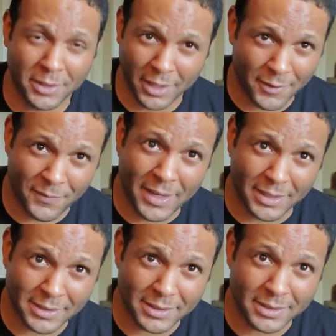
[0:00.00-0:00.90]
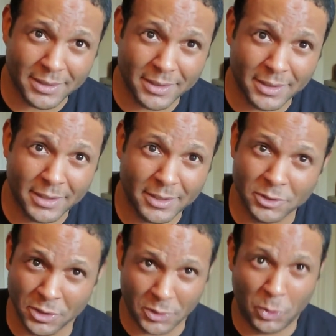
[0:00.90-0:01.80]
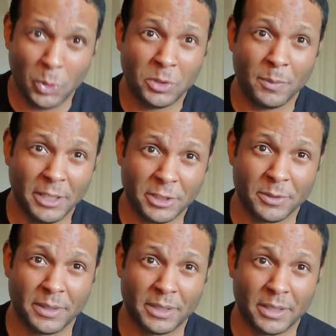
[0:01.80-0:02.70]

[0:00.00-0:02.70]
effects. Just do some history.